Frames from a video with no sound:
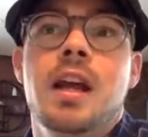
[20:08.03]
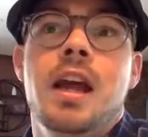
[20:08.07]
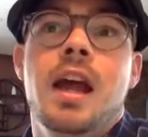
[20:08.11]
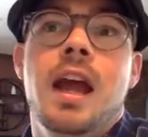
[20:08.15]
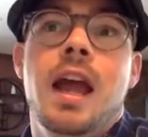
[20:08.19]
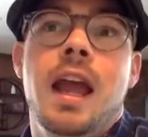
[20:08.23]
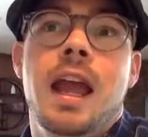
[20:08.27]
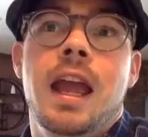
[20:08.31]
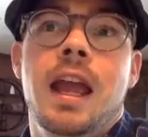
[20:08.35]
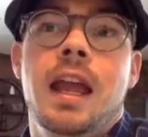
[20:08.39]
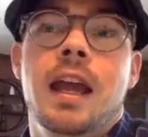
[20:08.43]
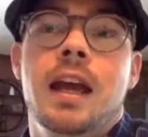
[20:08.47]

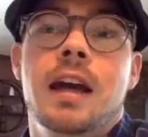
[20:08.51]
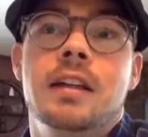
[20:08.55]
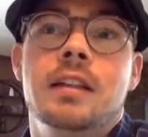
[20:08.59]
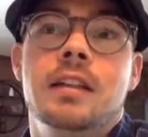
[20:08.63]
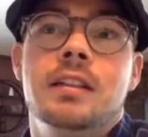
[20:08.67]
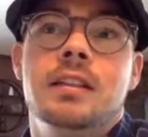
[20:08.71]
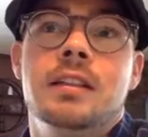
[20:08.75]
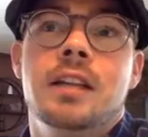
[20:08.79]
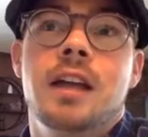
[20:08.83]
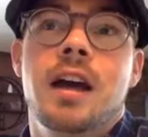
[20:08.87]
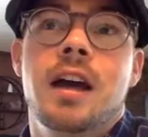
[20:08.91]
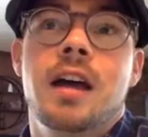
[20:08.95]

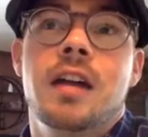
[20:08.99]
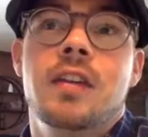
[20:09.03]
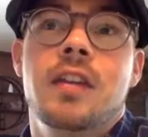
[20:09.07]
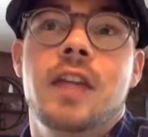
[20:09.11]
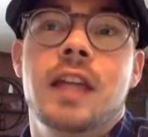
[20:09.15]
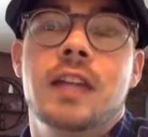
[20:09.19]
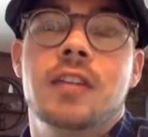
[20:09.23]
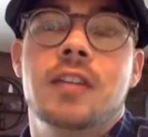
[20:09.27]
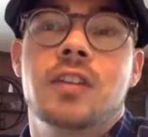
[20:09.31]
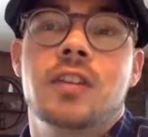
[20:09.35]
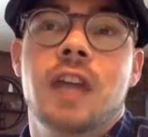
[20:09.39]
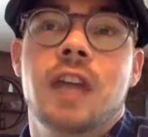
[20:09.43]
And
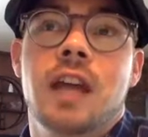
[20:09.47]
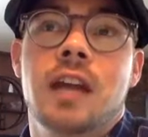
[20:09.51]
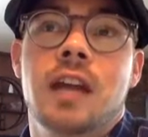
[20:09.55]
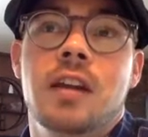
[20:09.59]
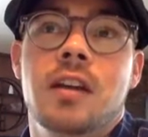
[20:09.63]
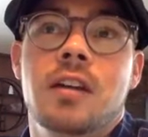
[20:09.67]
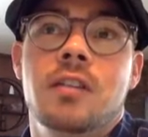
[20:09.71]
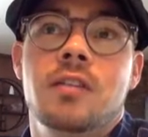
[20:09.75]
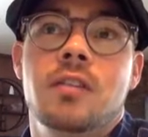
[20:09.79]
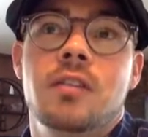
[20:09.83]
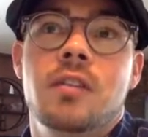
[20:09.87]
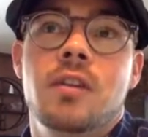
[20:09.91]
that's kind
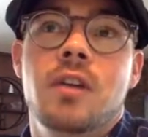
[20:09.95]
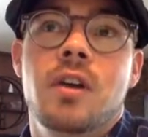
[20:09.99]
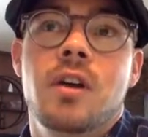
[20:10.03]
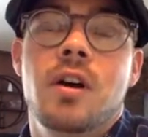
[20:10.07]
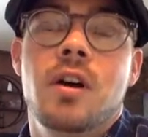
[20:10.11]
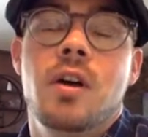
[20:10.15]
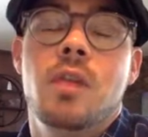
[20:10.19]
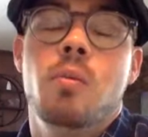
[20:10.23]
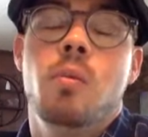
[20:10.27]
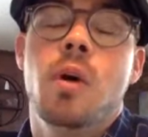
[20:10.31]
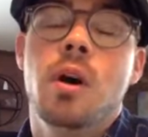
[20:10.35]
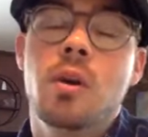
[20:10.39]
of
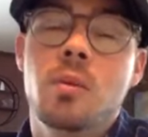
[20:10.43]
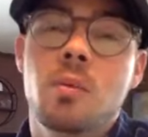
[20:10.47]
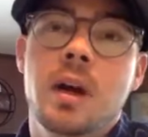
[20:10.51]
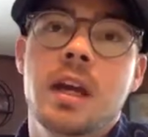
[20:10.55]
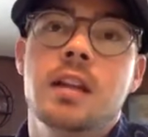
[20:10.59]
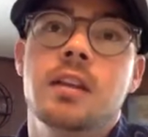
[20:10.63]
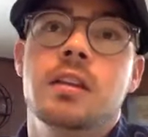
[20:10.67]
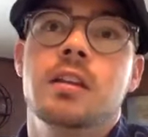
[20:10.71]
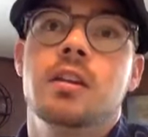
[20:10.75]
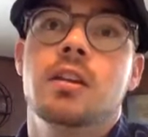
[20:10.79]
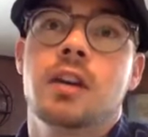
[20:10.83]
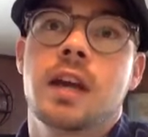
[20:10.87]
one way
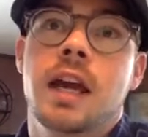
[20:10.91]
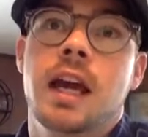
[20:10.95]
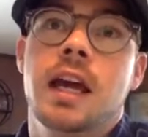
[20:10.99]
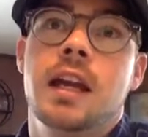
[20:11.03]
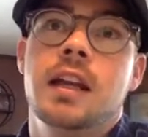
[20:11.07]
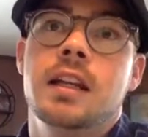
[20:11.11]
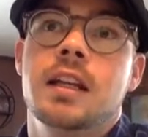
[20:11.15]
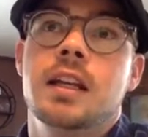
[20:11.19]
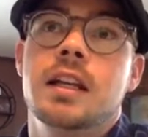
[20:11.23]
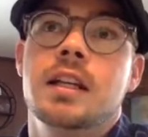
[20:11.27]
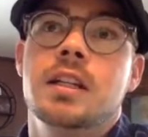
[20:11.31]
to look at it.